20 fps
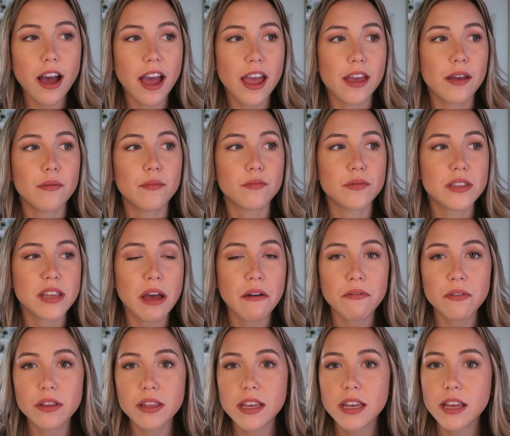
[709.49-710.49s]
I am
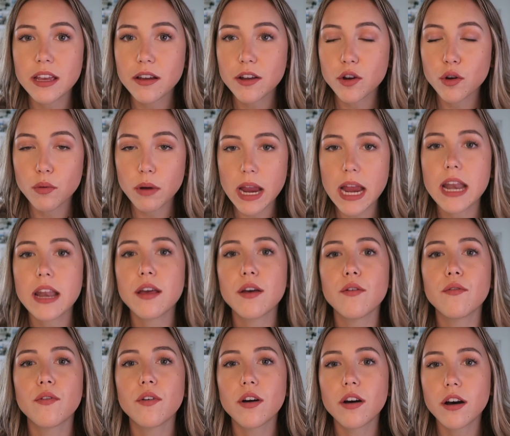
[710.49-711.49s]
definitely
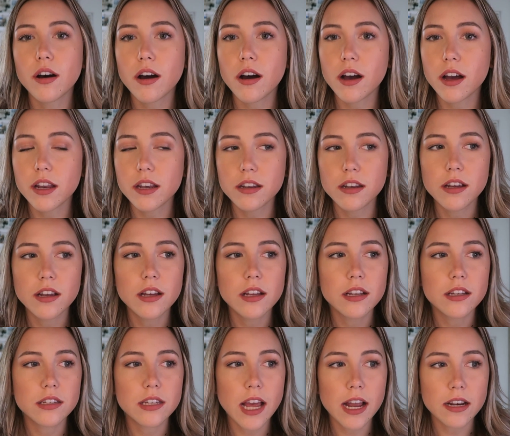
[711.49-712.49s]
creative on
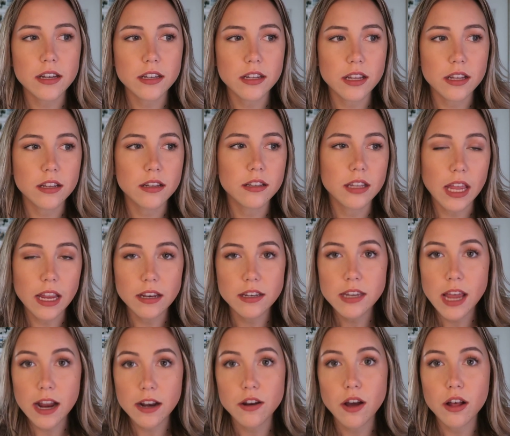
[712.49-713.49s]

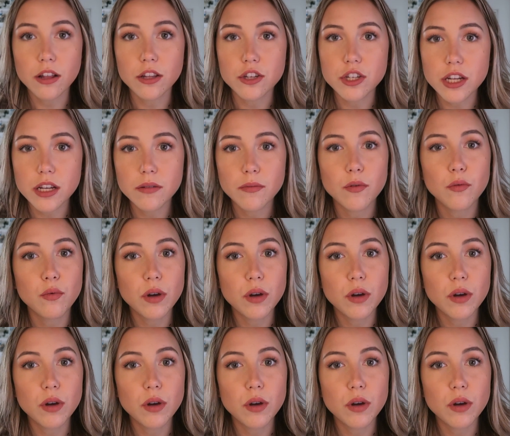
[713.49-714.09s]
technology.